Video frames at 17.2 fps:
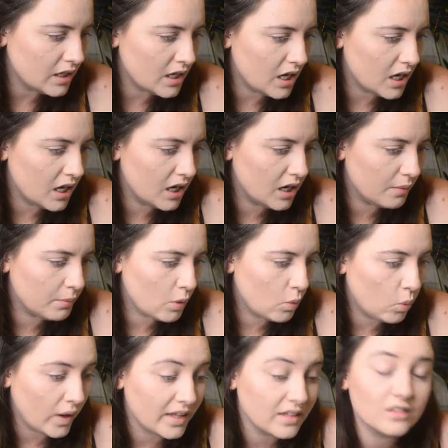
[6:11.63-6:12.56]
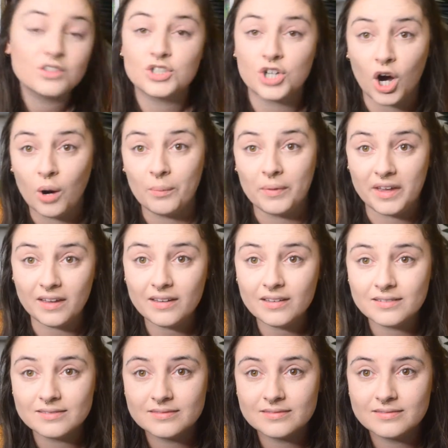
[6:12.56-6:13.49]
Well,
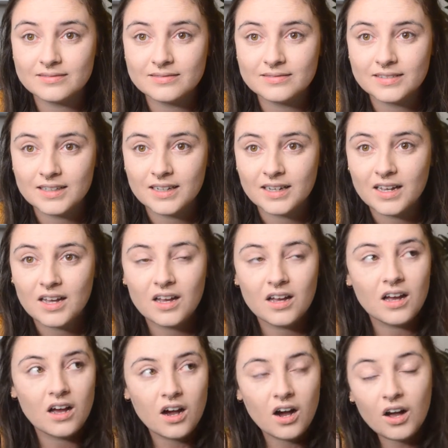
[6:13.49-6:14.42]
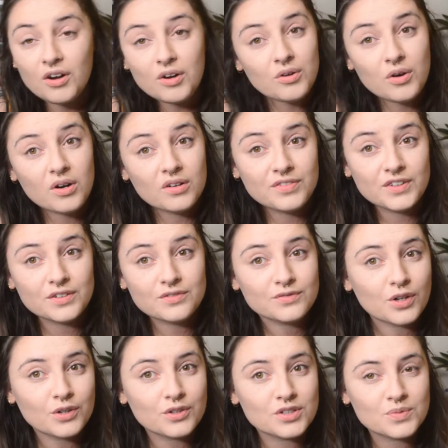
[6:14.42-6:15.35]
Tommy, I don't know if you've
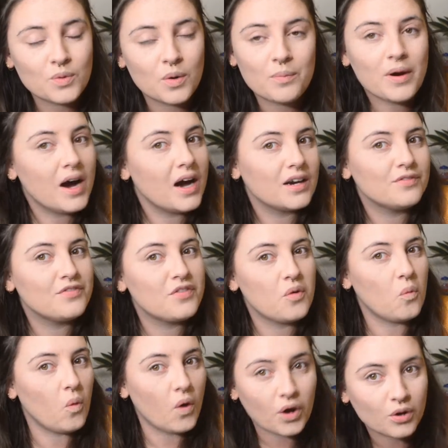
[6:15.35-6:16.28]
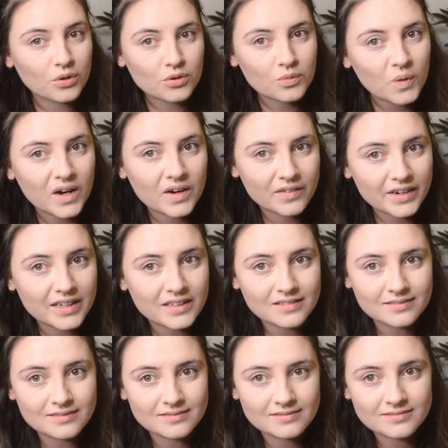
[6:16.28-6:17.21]
noticed what part of the world we're
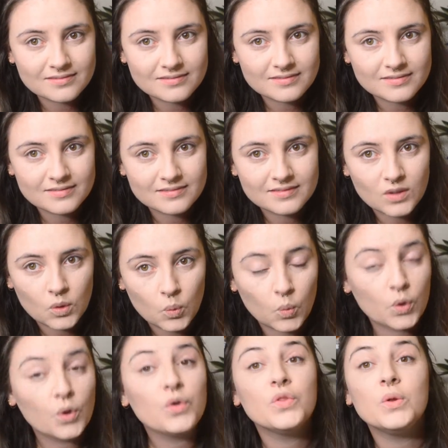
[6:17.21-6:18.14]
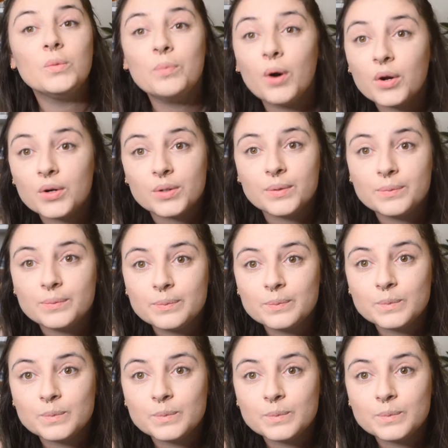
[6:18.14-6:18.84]
in. We're on the bottom.